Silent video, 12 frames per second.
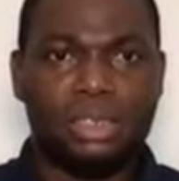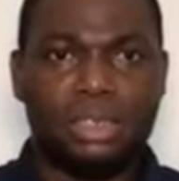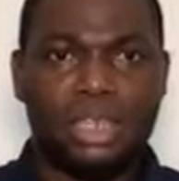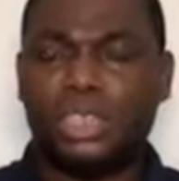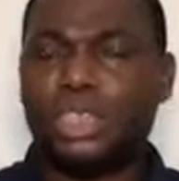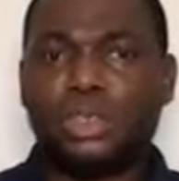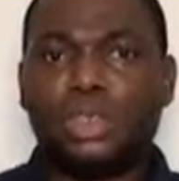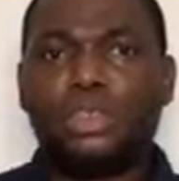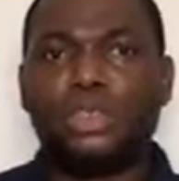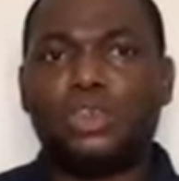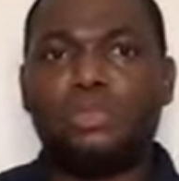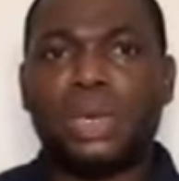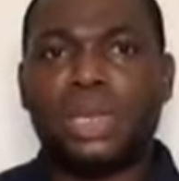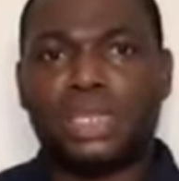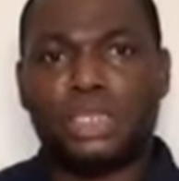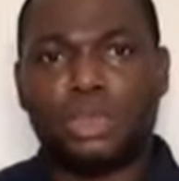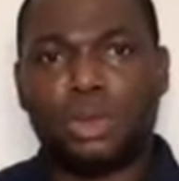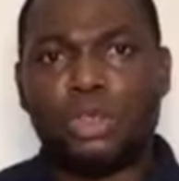It is not Yoruba
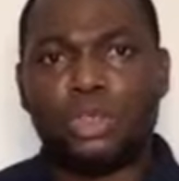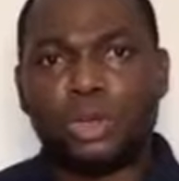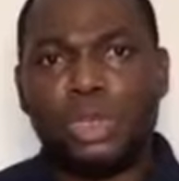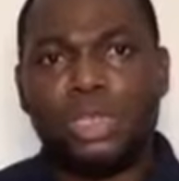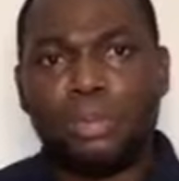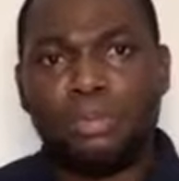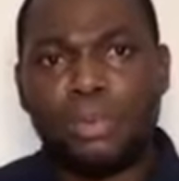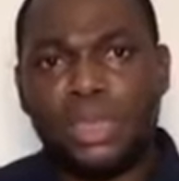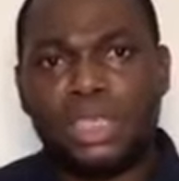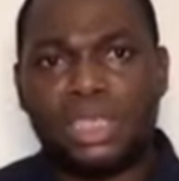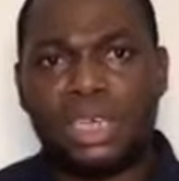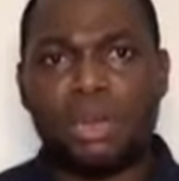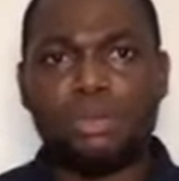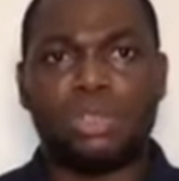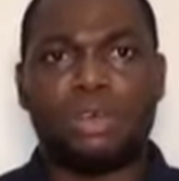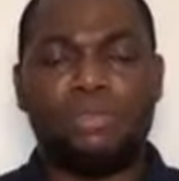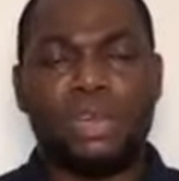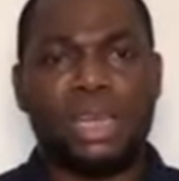that is controlling the police in
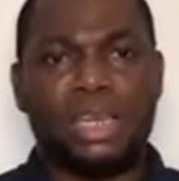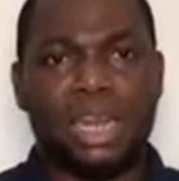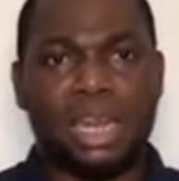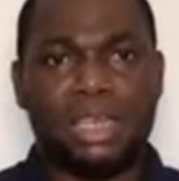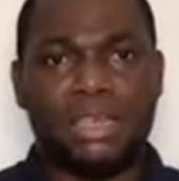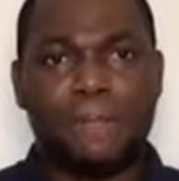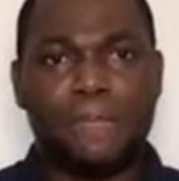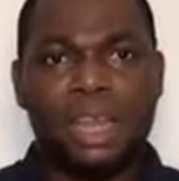Hausa Fulani land.